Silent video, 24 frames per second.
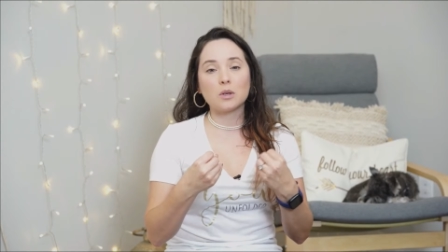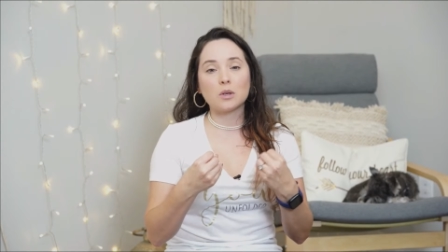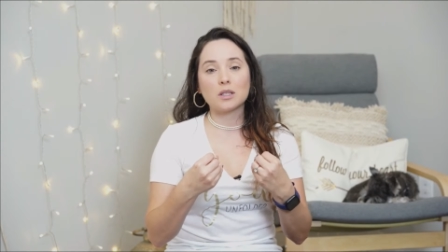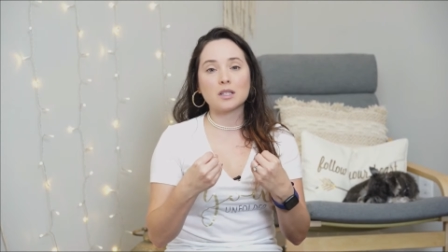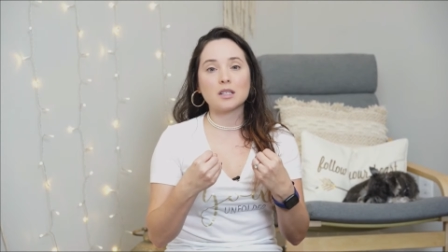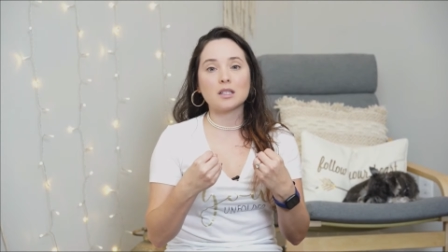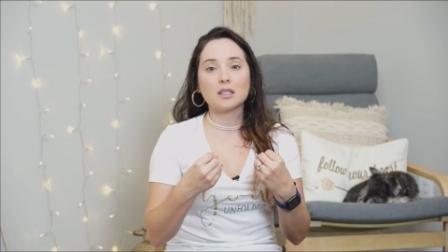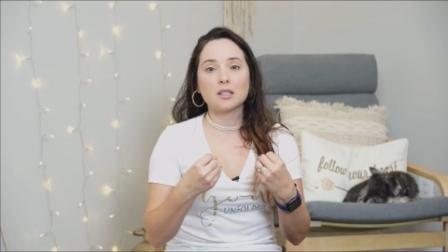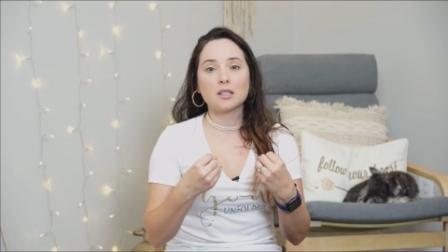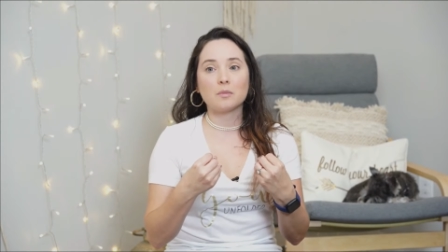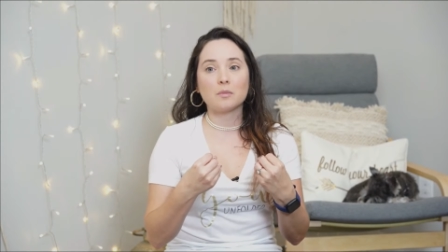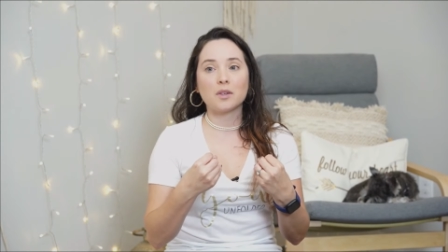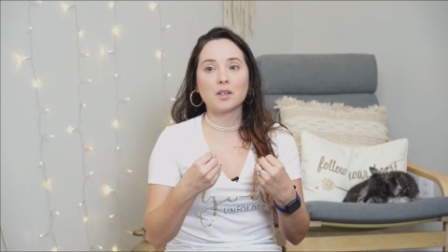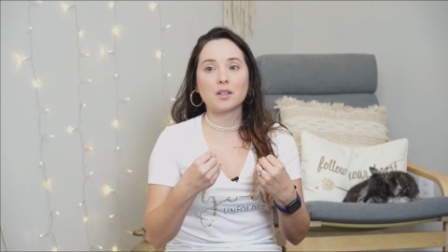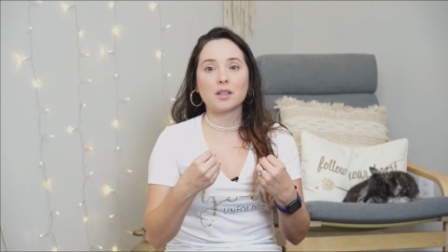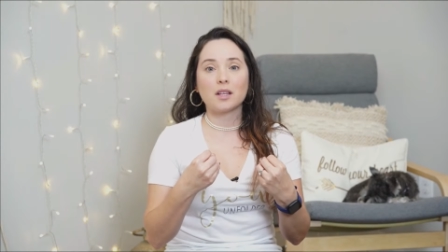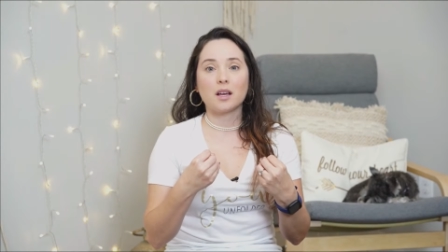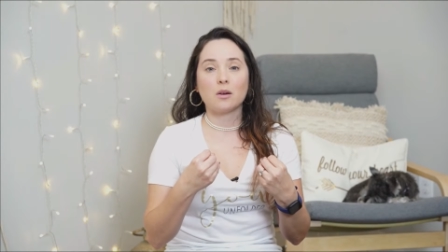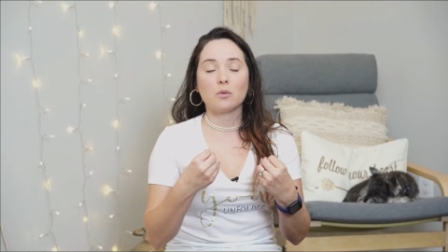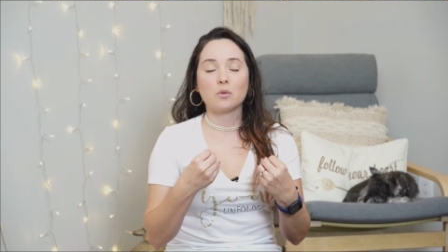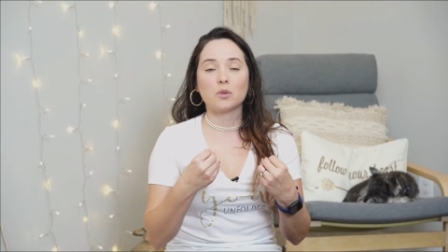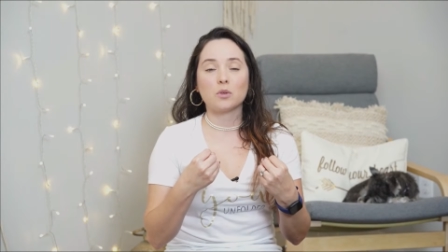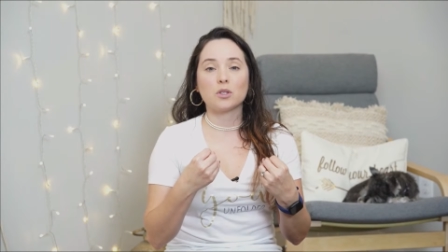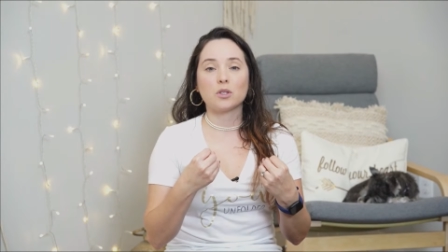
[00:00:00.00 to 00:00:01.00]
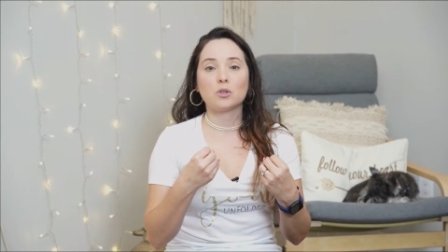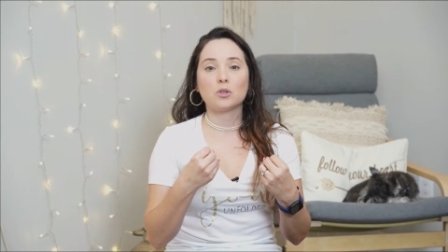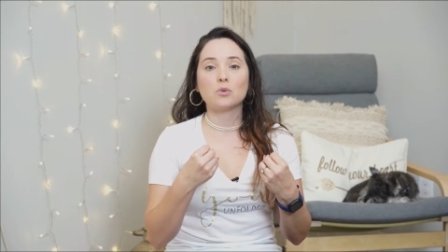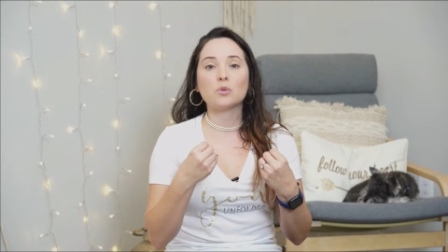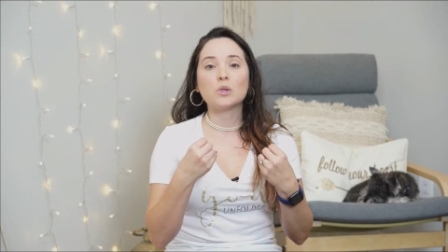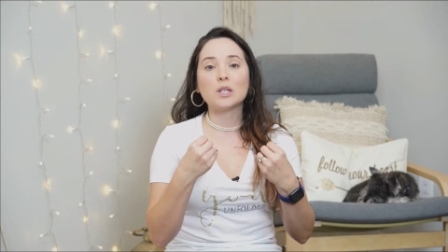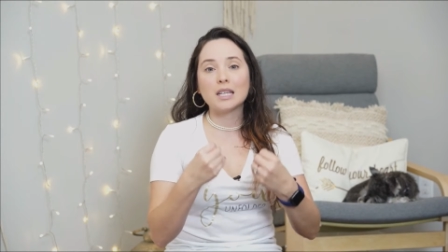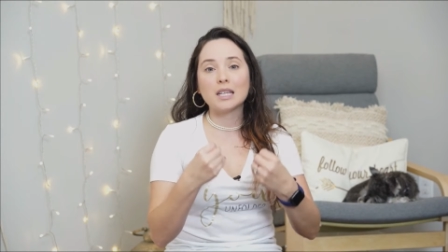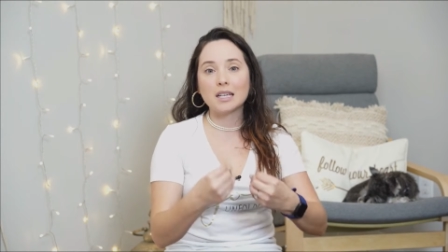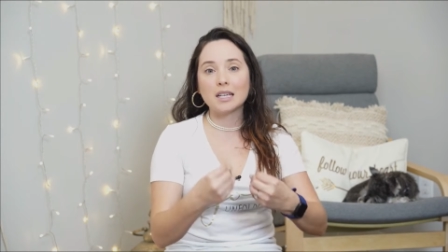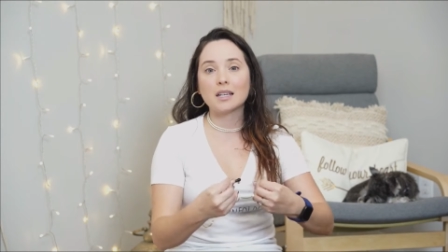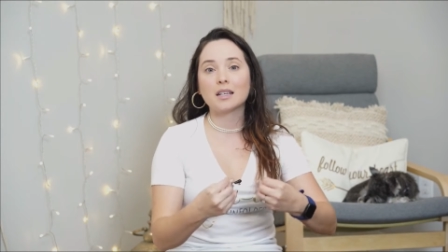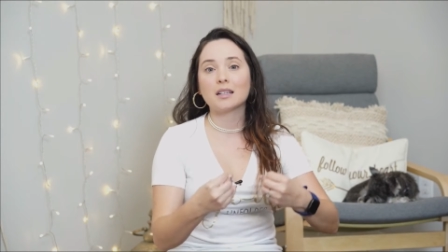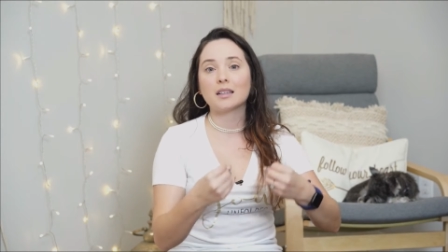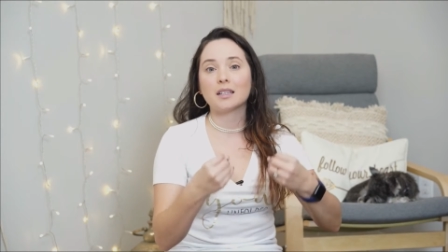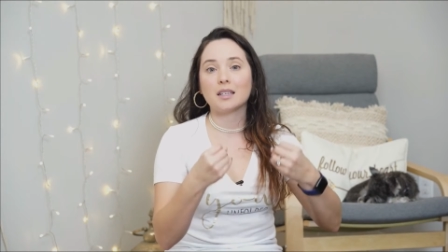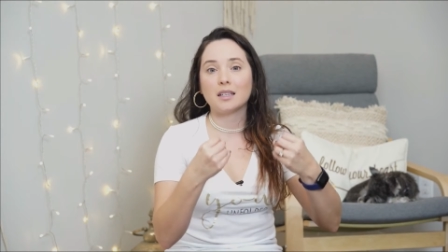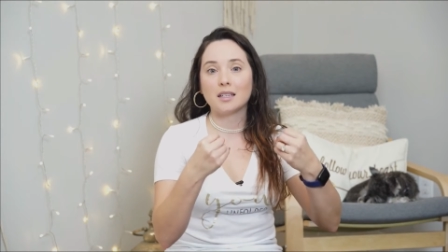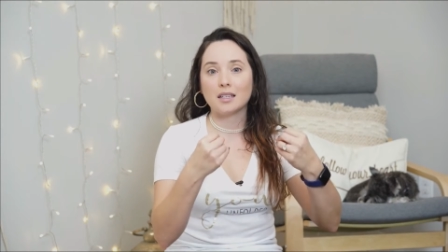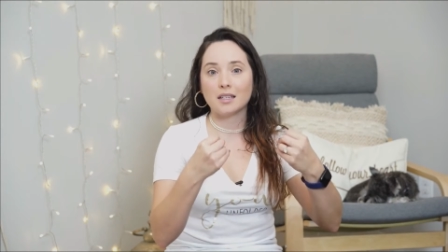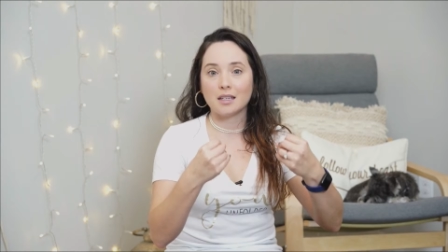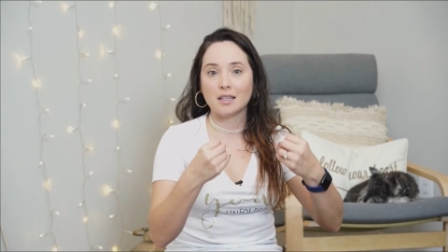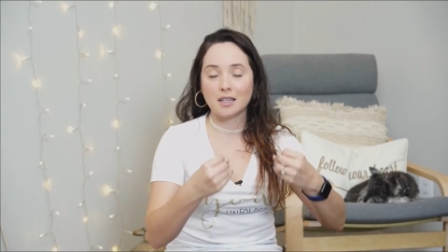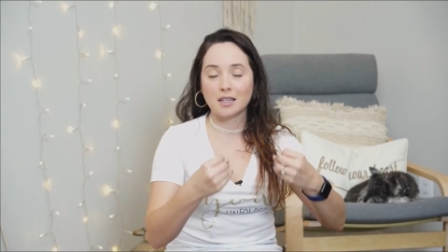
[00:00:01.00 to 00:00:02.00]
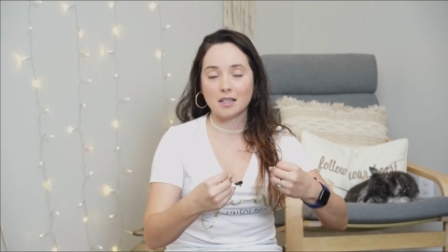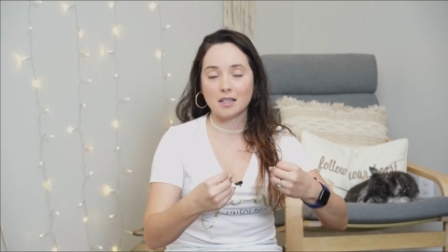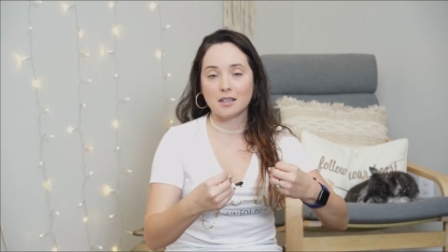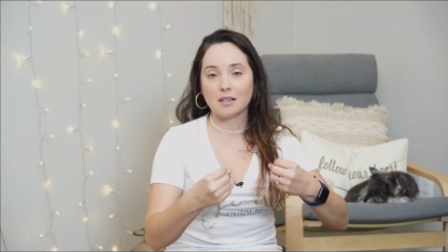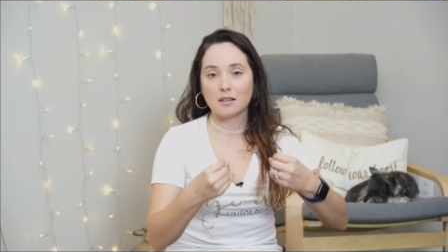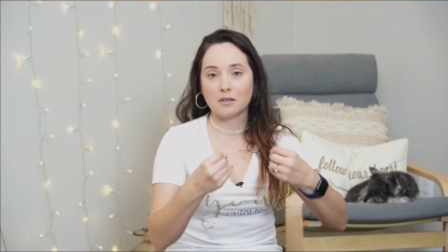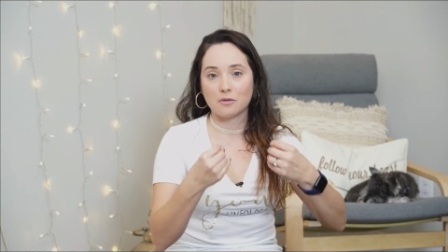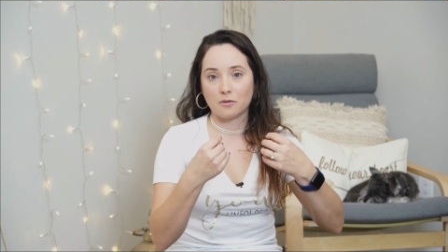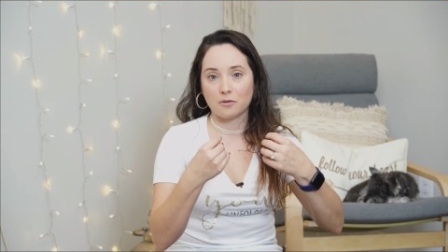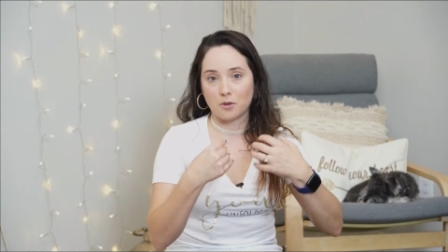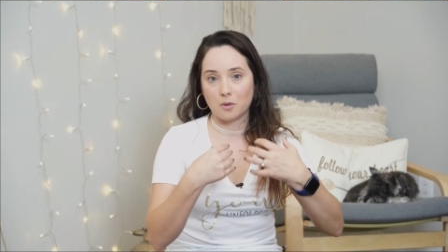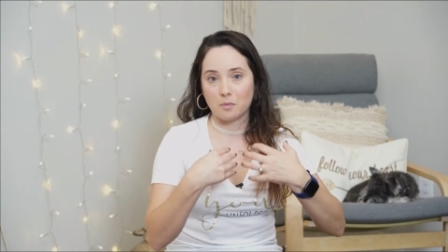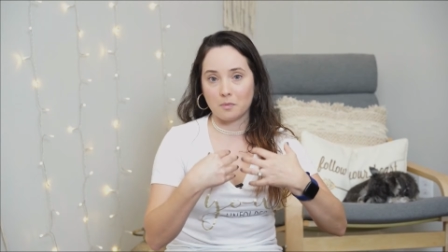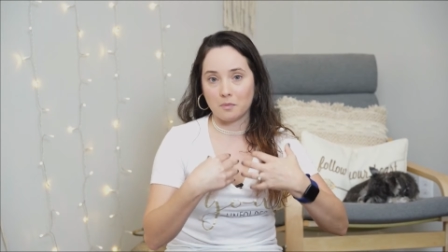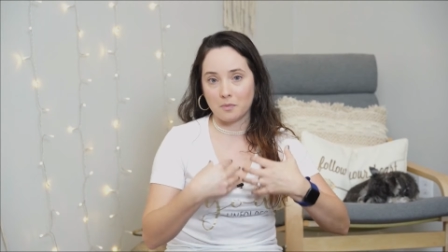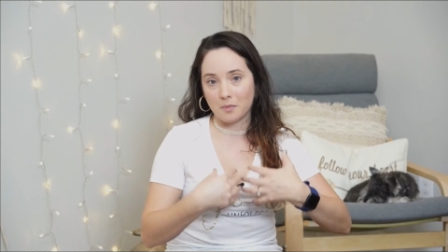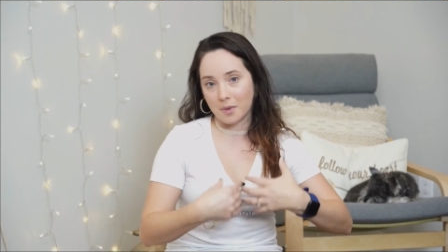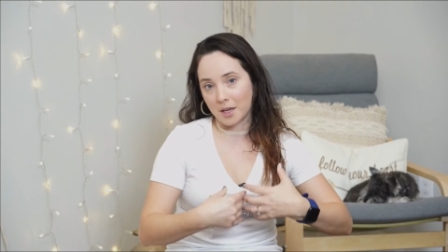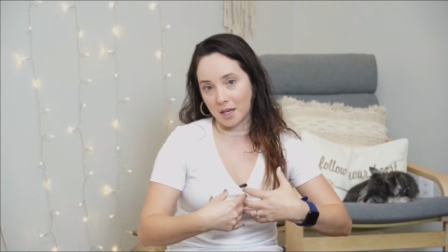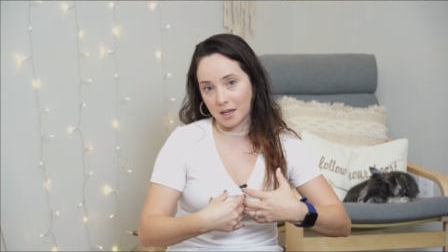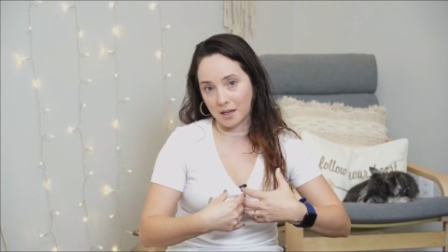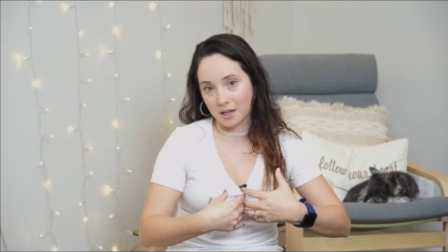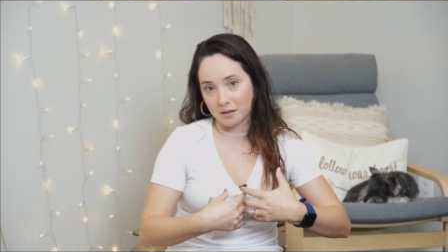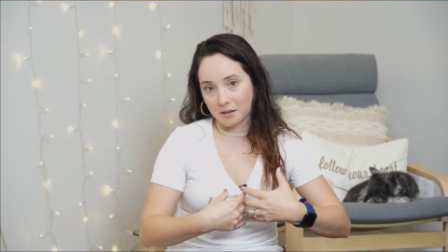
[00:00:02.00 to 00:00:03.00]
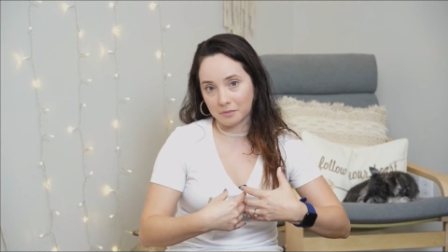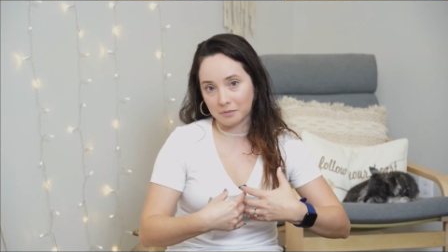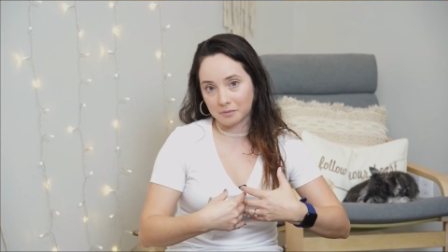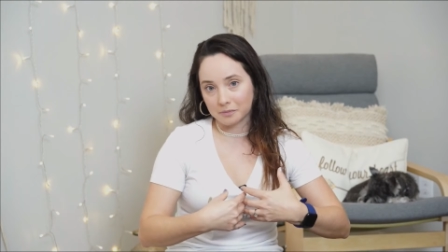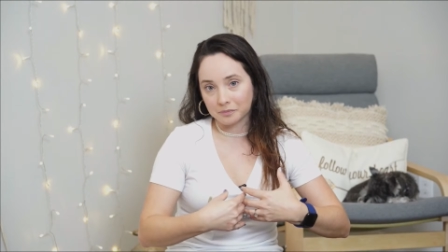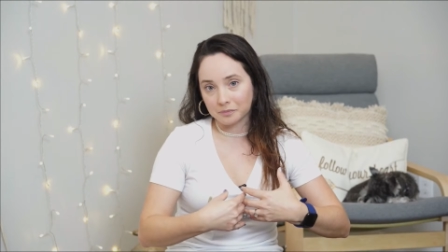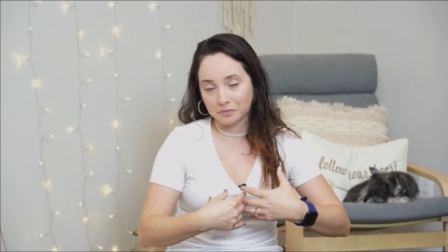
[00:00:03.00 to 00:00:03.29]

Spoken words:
wasn't something that was uniquely needed from me.